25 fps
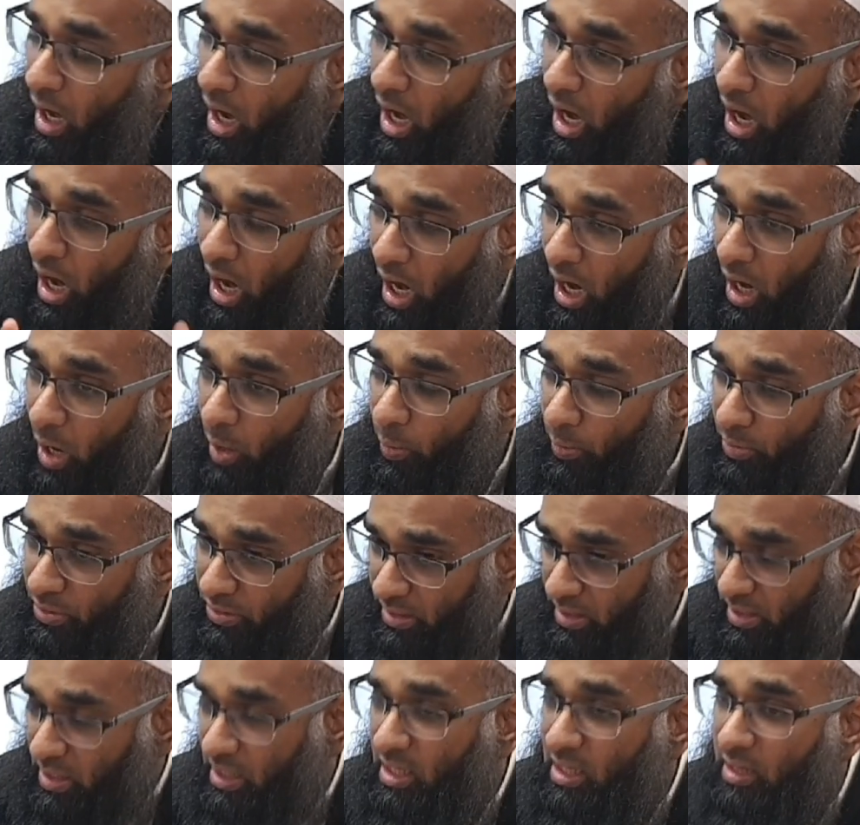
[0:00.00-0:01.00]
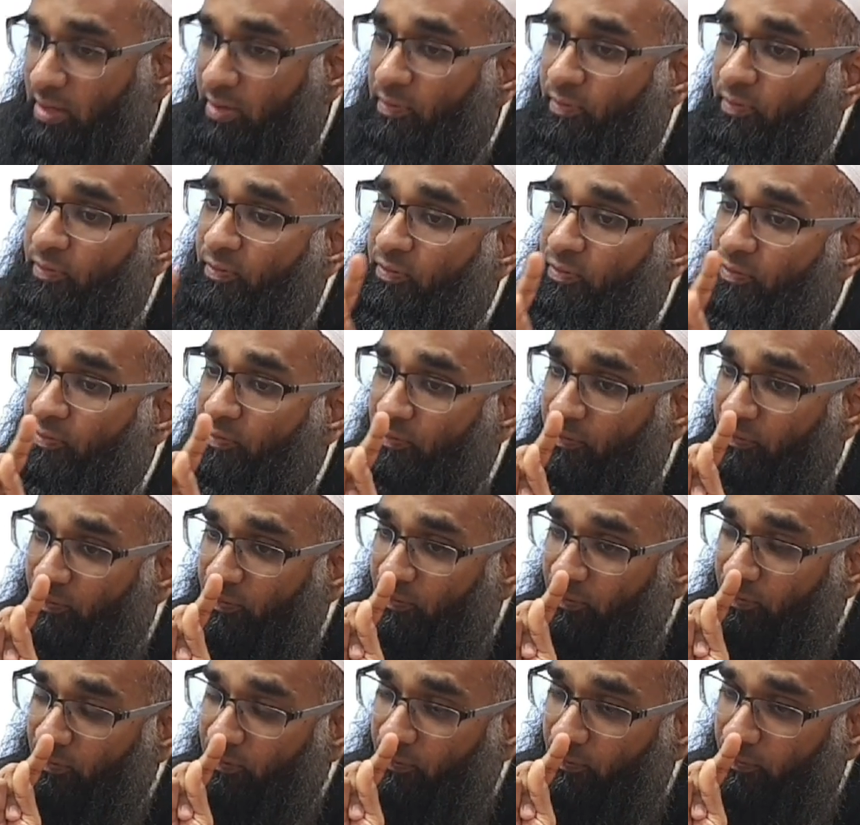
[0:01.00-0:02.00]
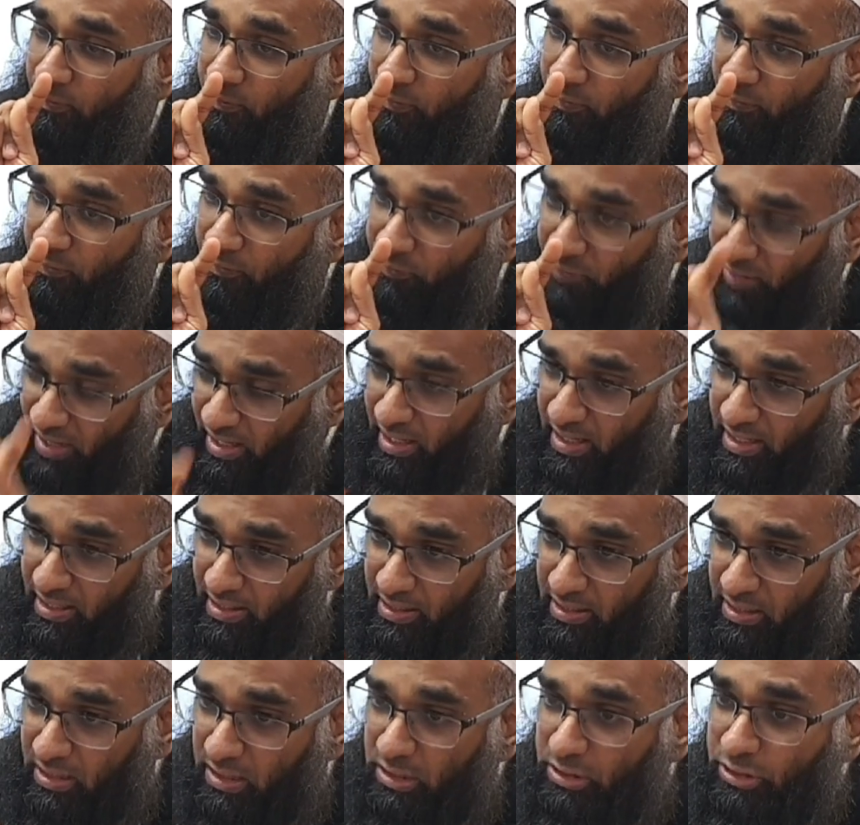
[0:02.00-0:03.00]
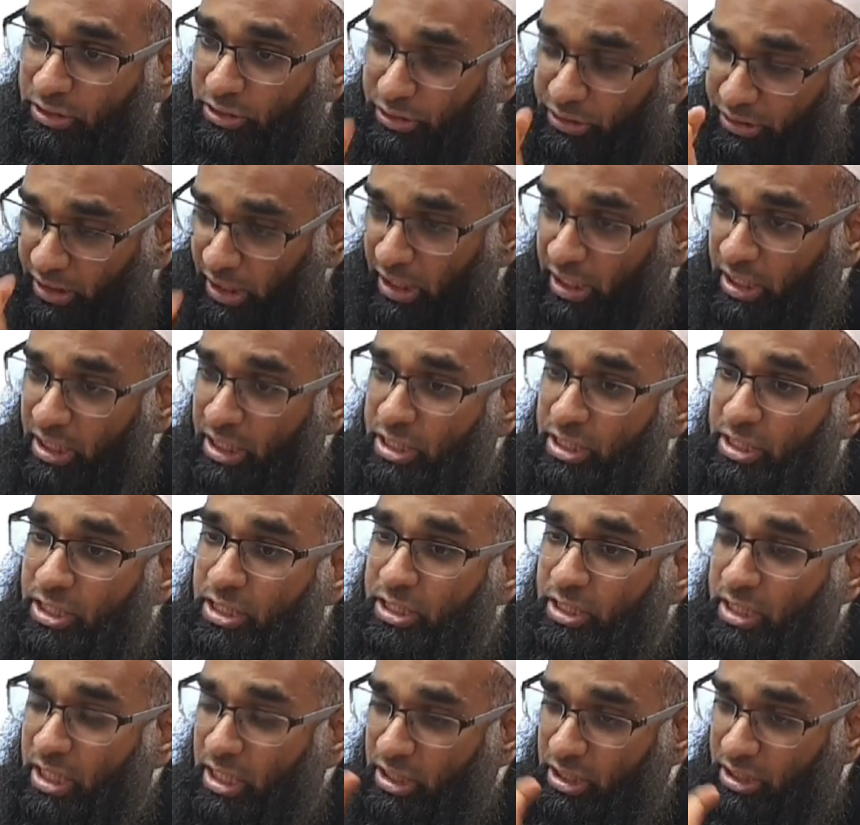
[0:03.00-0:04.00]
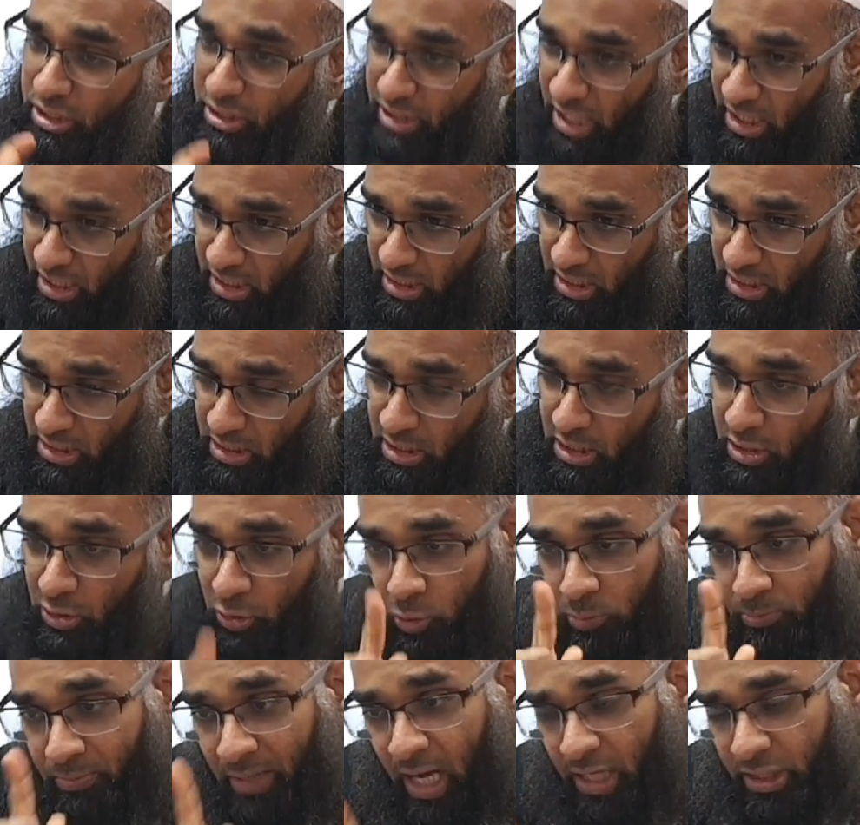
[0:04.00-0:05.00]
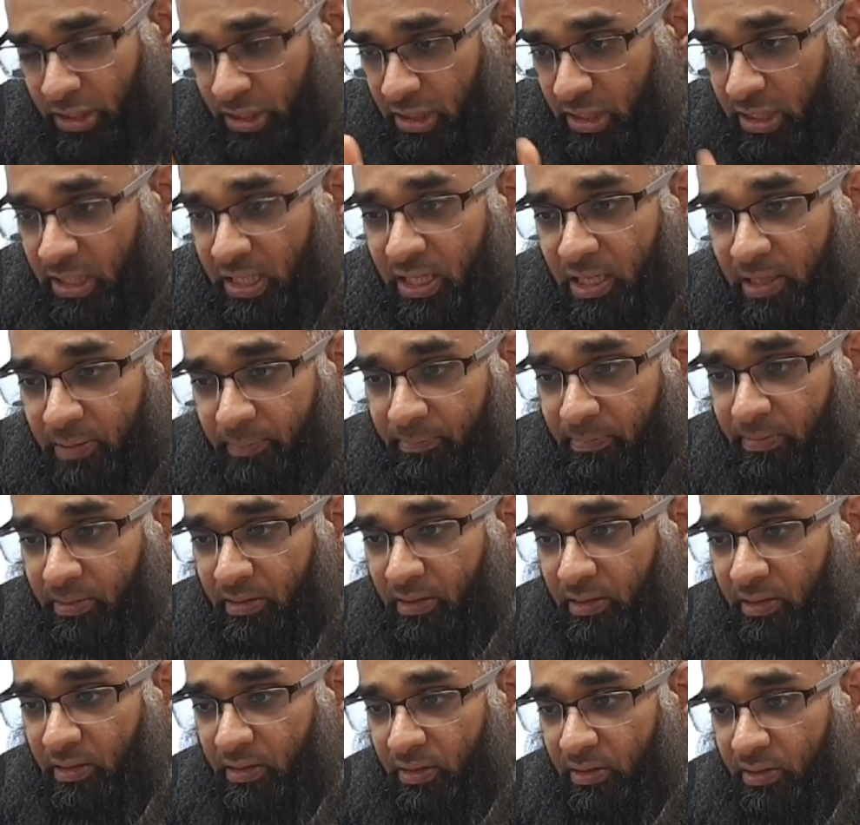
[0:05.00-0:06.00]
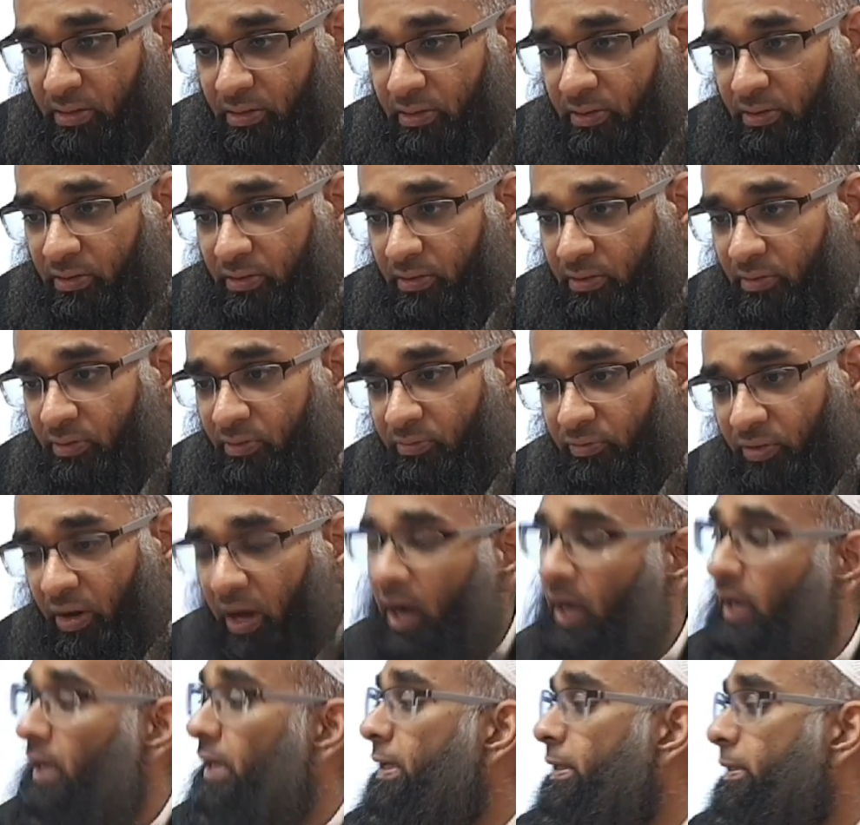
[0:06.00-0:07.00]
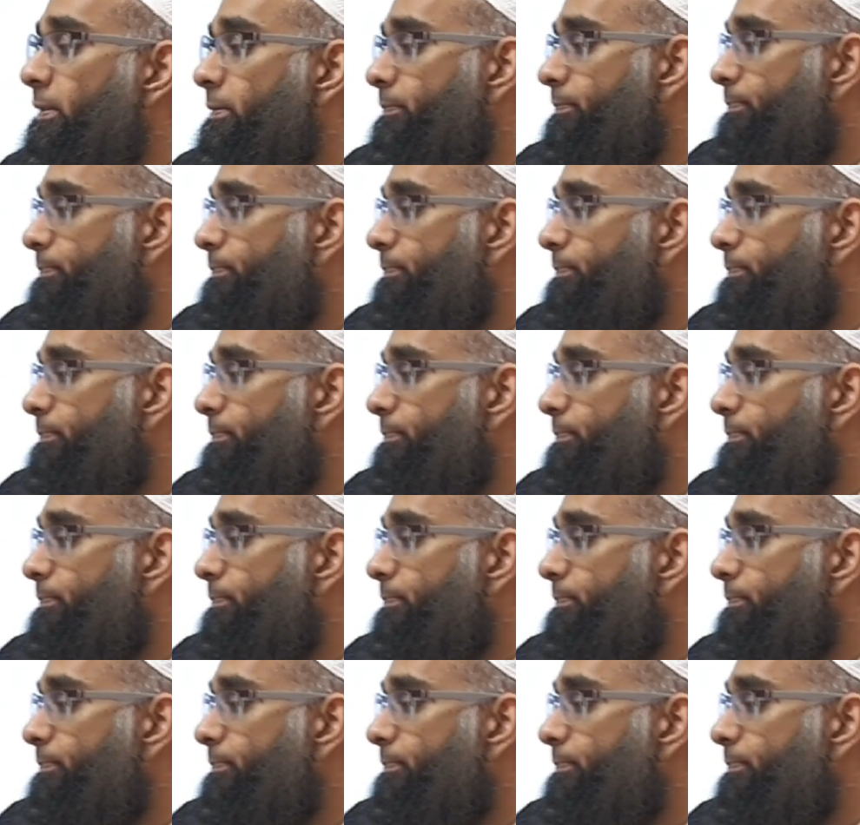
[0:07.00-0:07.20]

How the fa'il changes its gender to match the fa'il.